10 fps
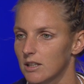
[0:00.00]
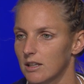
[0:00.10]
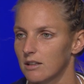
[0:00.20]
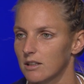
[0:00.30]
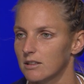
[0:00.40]

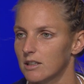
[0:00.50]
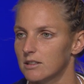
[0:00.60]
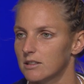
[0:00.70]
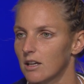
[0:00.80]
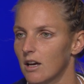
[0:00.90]
And I think there
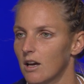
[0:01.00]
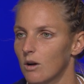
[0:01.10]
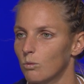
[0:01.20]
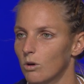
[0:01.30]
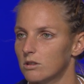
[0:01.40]
is
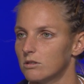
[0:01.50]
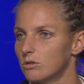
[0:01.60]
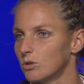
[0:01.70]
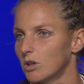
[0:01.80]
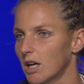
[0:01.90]
what the
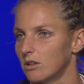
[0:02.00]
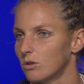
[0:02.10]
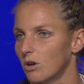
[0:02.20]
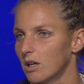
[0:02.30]
tour can do.